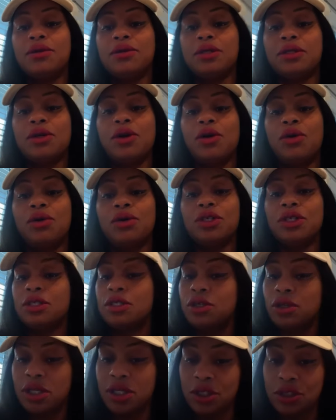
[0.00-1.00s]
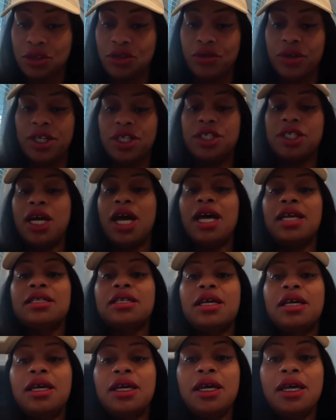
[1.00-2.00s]
So just look at the screenshot
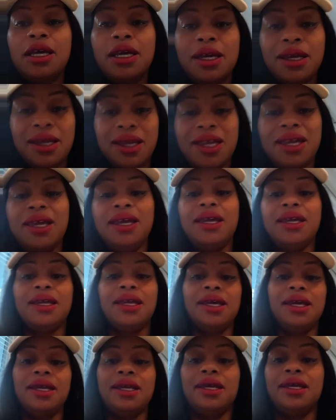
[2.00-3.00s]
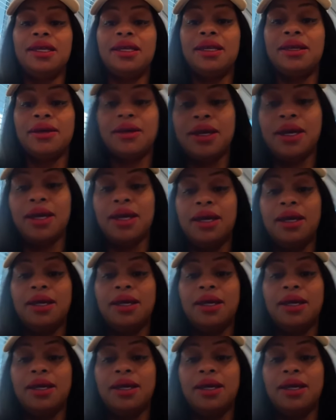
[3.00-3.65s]
and get it. Okay.